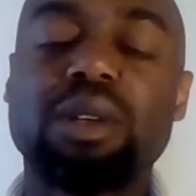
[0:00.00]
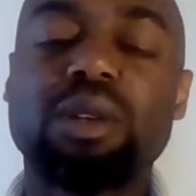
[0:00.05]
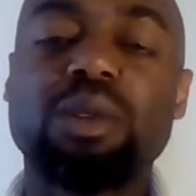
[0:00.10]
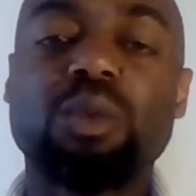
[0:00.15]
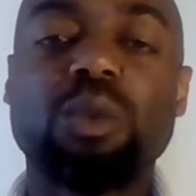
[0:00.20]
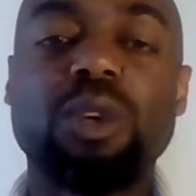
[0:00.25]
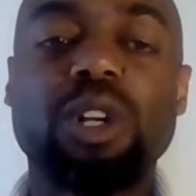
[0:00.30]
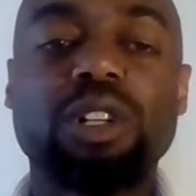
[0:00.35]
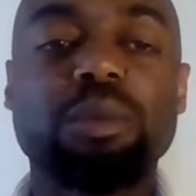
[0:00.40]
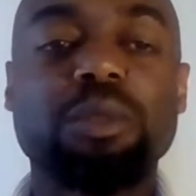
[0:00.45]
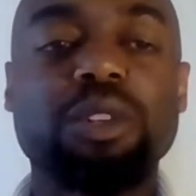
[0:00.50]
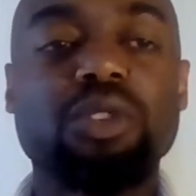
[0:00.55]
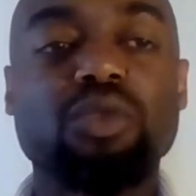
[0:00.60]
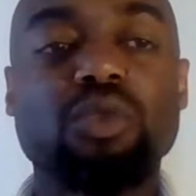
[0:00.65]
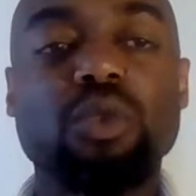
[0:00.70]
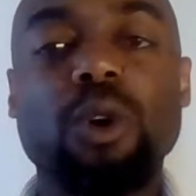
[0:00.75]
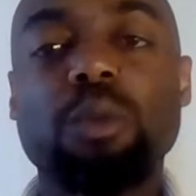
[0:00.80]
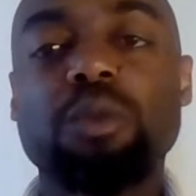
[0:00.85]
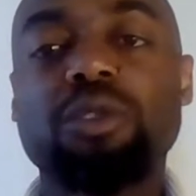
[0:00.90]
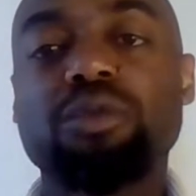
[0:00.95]
Welcome to
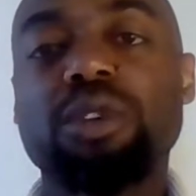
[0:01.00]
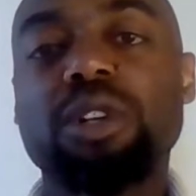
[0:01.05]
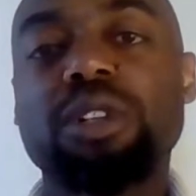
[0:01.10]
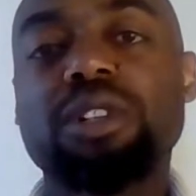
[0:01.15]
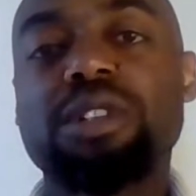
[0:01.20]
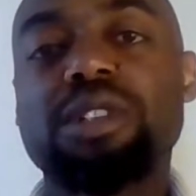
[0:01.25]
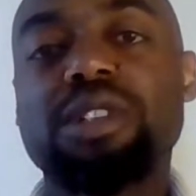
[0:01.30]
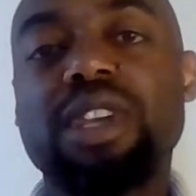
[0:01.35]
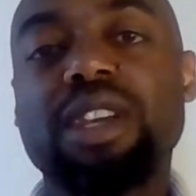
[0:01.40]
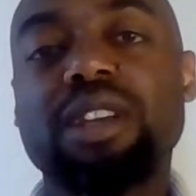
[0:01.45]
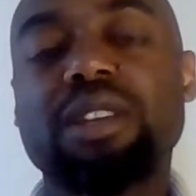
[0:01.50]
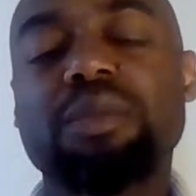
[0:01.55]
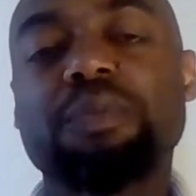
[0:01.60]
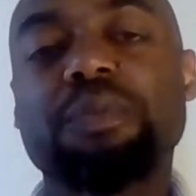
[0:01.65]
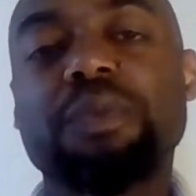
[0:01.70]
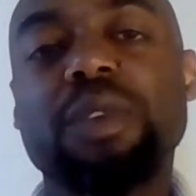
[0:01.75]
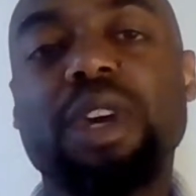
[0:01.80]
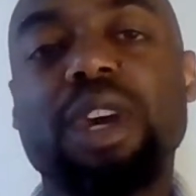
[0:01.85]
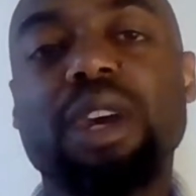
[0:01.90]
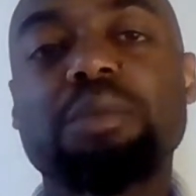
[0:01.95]
Jerome in Real Estate.
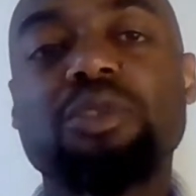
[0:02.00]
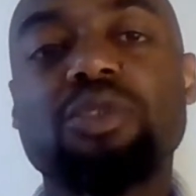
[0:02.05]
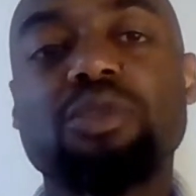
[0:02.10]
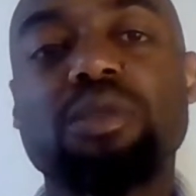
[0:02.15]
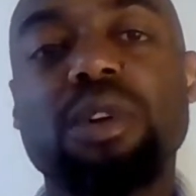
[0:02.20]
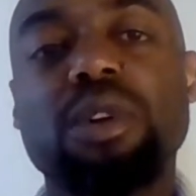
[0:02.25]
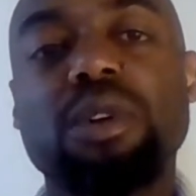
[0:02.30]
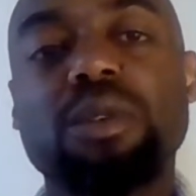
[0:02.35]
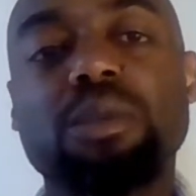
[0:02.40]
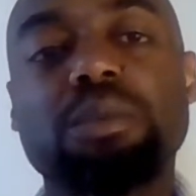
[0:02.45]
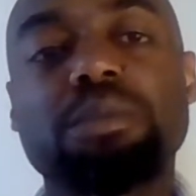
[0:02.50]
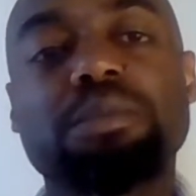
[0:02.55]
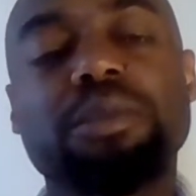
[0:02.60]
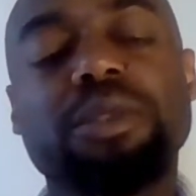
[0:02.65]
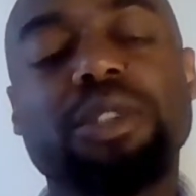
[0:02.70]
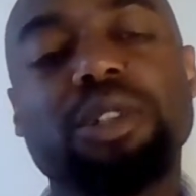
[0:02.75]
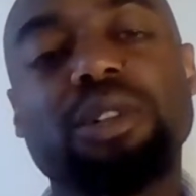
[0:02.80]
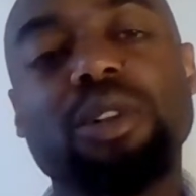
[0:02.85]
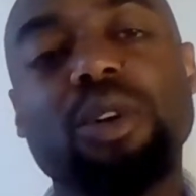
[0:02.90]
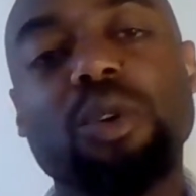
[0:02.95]
I'm Jerome,
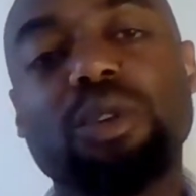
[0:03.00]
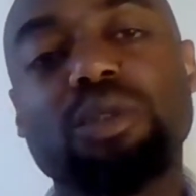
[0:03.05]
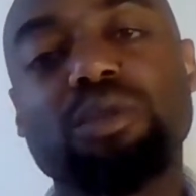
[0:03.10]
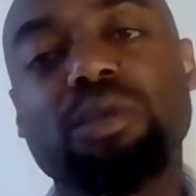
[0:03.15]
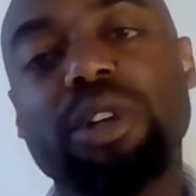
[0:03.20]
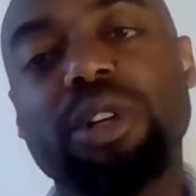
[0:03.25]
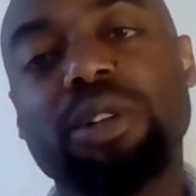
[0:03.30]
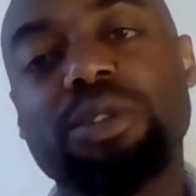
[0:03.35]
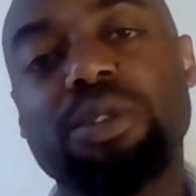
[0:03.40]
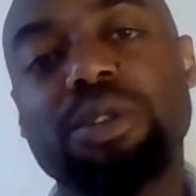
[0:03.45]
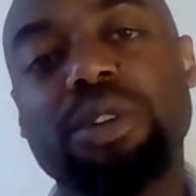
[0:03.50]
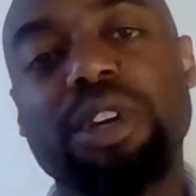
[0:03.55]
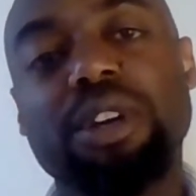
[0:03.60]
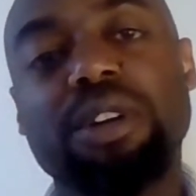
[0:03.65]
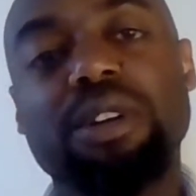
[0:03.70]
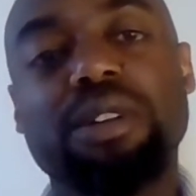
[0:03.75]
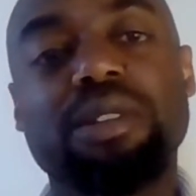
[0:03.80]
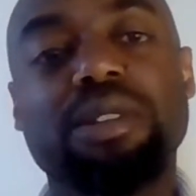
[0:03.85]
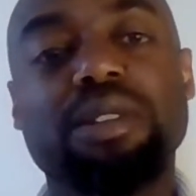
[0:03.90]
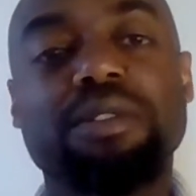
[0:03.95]
your local realtor
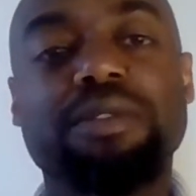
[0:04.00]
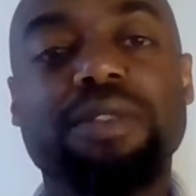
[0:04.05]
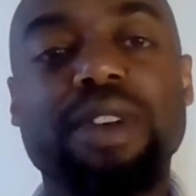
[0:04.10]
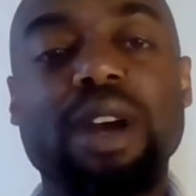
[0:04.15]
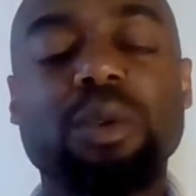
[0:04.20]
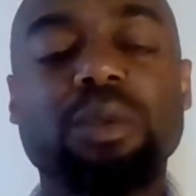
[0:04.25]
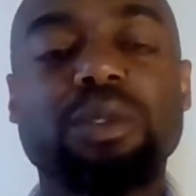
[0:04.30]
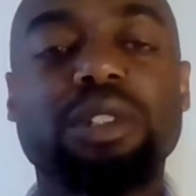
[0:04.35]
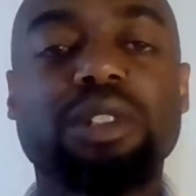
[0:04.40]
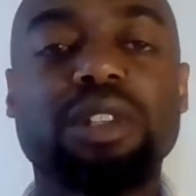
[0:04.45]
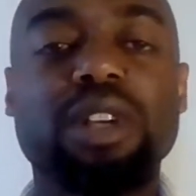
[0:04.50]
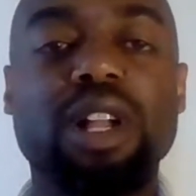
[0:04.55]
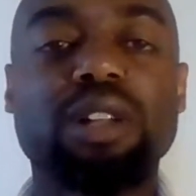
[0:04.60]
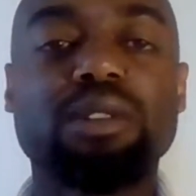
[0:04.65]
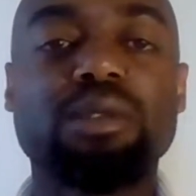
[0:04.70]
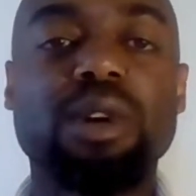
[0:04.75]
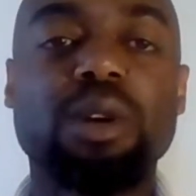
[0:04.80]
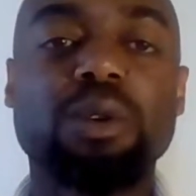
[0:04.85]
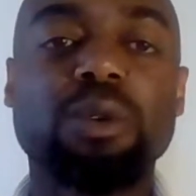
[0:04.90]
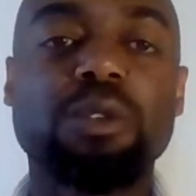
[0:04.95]
here in the Fountain and
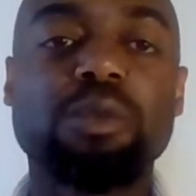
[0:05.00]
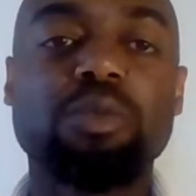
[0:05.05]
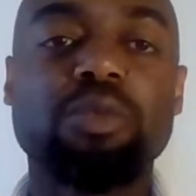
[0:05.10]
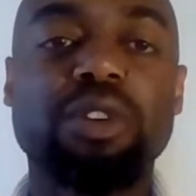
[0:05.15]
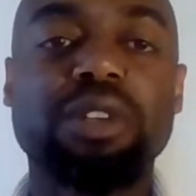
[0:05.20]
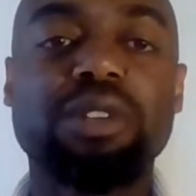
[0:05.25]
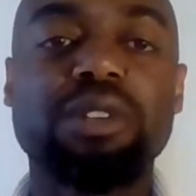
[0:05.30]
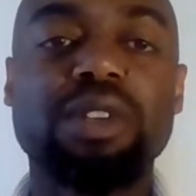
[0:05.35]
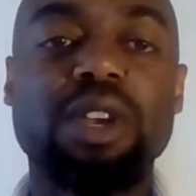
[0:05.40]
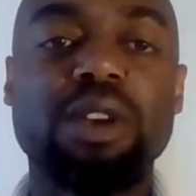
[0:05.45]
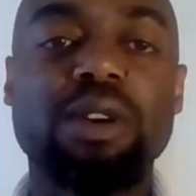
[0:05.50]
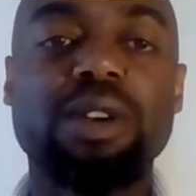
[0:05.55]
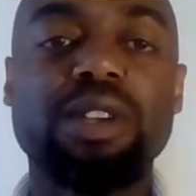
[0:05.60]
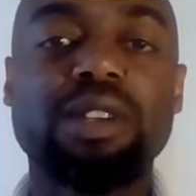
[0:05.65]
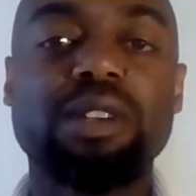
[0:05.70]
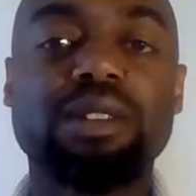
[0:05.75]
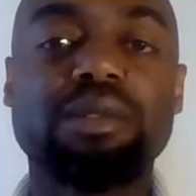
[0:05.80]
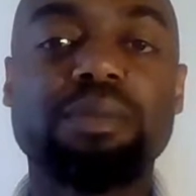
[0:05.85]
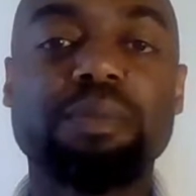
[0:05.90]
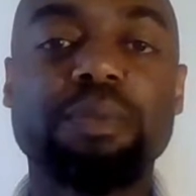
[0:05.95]
Colorado Springs
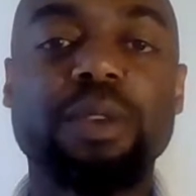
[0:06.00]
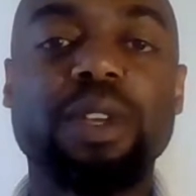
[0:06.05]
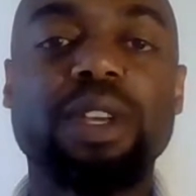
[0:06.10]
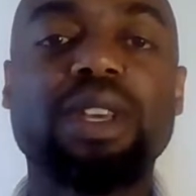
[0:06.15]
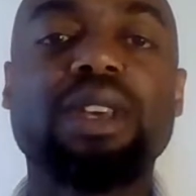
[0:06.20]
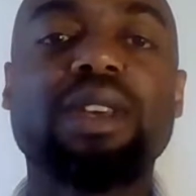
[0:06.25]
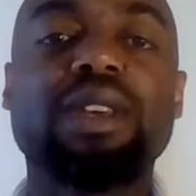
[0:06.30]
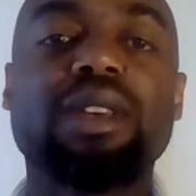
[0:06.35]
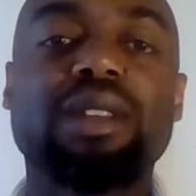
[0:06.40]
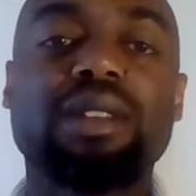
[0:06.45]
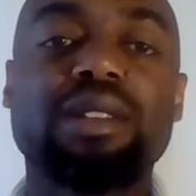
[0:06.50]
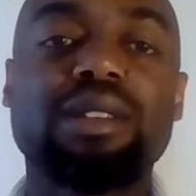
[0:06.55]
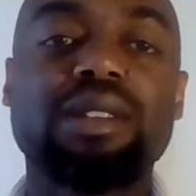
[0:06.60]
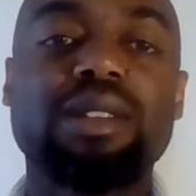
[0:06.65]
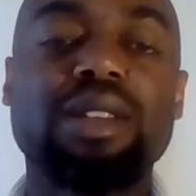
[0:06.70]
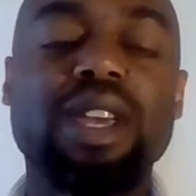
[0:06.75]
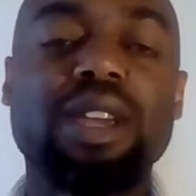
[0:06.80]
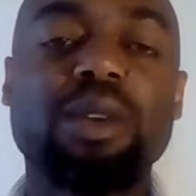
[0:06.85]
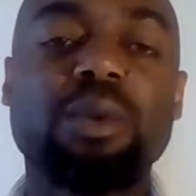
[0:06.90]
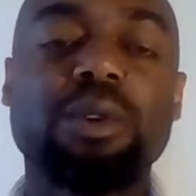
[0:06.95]
area.
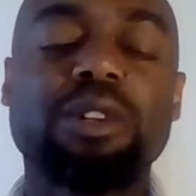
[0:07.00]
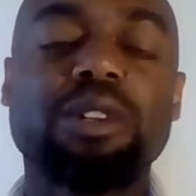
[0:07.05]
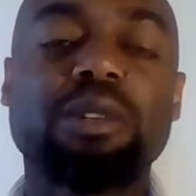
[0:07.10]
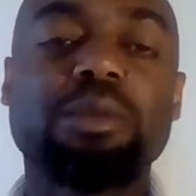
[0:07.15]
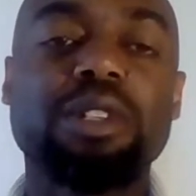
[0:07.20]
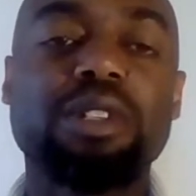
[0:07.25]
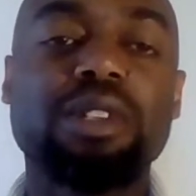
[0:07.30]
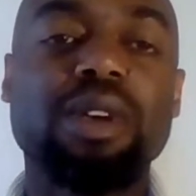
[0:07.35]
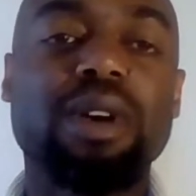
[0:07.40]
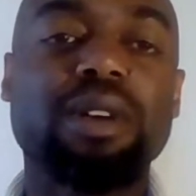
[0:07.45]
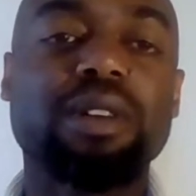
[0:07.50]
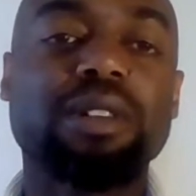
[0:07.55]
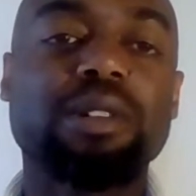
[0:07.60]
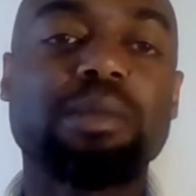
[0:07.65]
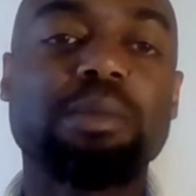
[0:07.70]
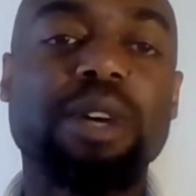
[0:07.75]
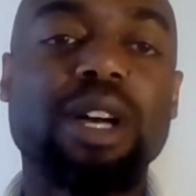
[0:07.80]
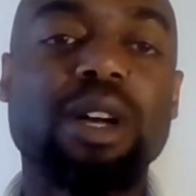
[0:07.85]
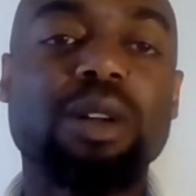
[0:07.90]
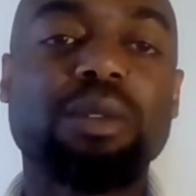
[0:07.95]
Today we're going to be talking
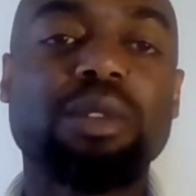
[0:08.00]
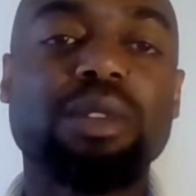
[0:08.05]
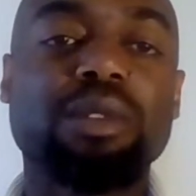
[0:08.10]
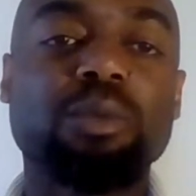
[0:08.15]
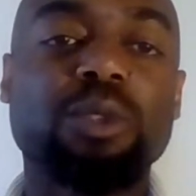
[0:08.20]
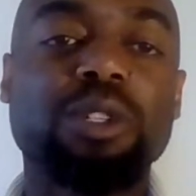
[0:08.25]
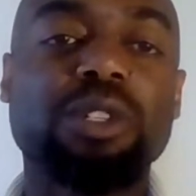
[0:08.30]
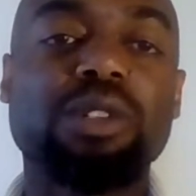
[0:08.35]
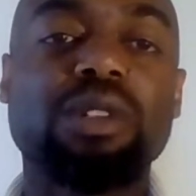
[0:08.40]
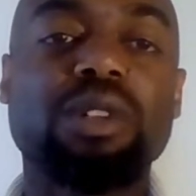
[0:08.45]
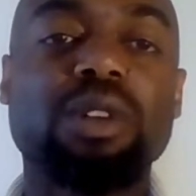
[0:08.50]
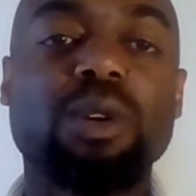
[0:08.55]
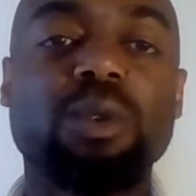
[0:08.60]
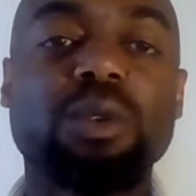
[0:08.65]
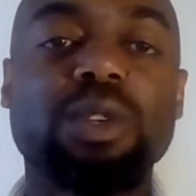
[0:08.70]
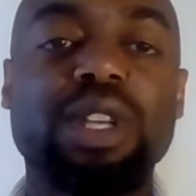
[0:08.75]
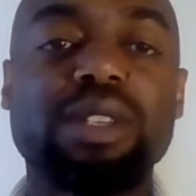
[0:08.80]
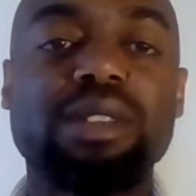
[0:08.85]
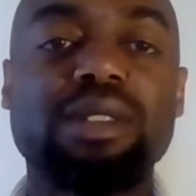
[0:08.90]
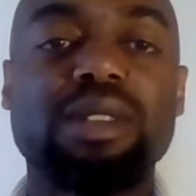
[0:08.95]
about what's known
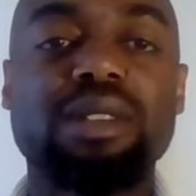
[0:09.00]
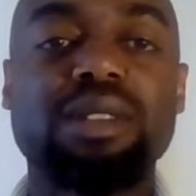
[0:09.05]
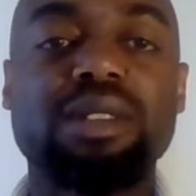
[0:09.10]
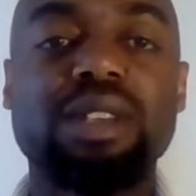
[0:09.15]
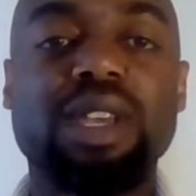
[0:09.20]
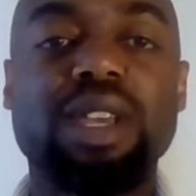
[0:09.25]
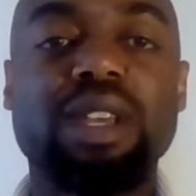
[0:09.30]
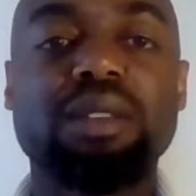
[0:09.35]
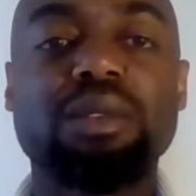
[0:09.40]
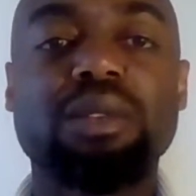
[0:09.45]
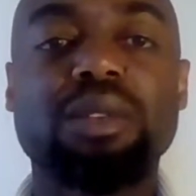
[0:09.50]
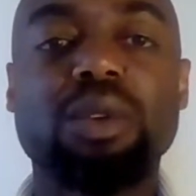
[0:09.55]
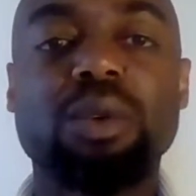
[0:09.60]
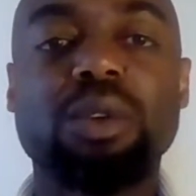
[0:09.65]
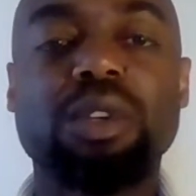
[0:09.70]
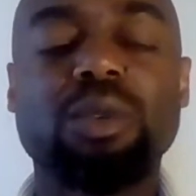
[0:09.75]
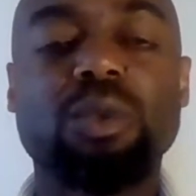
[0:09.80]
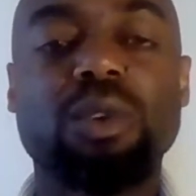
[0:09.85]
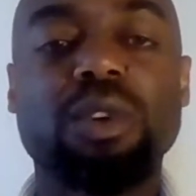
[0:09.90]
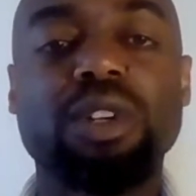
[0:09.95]
as the
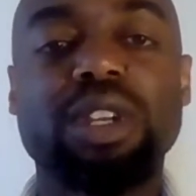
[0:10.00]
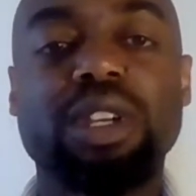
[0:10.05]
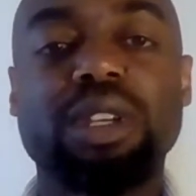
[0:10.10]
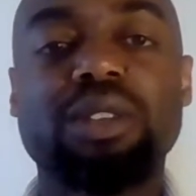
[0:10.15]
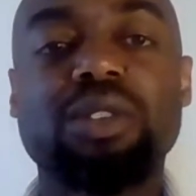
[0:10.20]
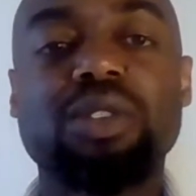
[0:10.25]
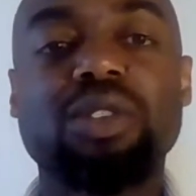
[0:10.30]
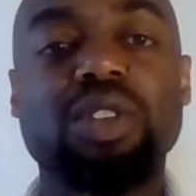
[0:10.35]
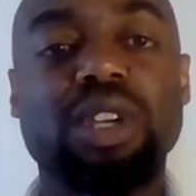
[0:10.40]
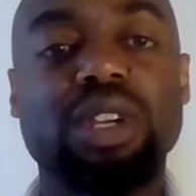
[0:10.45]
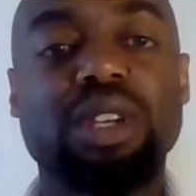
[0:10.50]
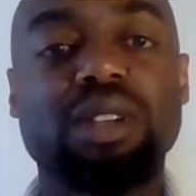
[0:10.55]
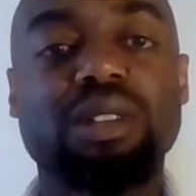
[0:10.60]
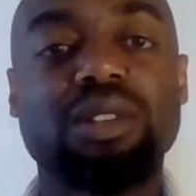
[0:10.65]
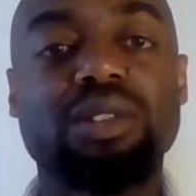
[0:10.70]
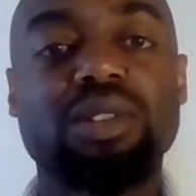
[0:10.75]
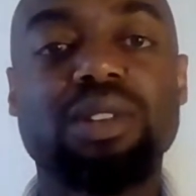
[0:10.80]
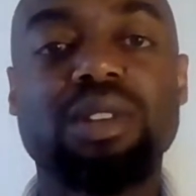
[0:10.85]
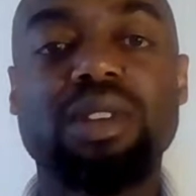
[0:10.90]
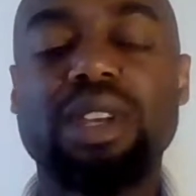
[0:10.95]
1031
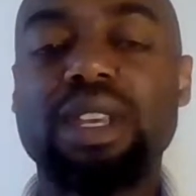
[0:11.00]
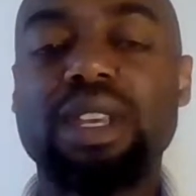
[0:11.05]
exchange.